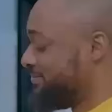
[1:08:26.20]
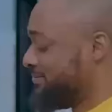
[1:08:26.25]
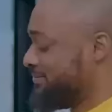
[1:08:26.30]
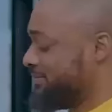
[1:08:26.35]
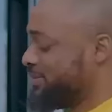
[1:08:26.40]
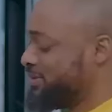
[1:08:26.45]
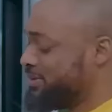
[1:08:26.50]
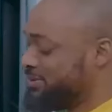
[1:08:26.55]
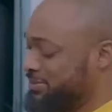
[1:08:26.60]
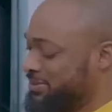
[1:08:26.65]

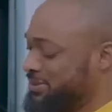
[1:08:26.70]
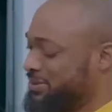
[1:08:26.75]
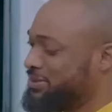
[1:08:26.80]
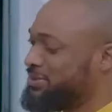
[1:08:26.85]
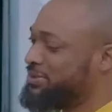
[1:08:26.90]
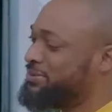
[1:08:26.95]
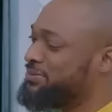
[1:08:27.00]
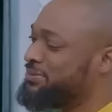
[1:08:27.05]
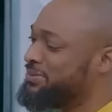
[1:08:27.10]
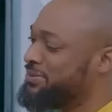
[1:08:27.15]
I'm going to
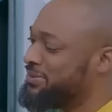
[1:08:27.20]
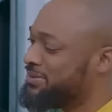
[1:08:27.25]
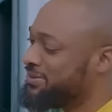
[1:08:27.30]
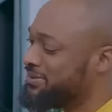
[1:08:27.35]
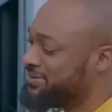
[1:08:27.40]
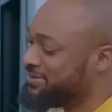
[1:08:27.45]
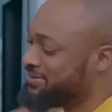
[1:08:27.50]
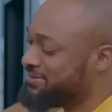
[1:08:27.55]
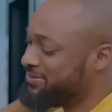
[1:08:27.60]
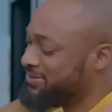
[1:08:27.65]
miss you more.
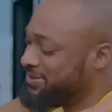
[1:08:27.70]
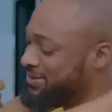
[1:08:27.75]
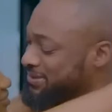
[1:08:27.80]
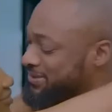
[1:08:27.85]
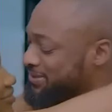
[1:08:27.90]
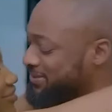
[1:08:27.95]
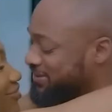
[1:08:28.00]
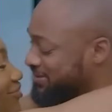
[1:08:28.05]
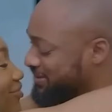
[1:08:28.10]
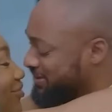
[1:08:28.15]
What are
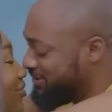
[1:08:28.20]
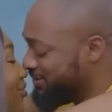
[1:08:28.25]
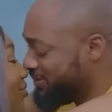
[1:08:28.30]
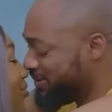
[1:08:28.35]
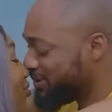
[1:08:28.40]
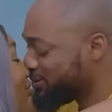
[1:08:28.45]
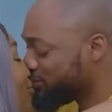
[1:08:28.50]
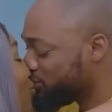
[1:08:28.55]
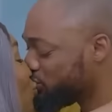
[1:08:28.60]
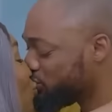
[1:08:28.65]
you talking about?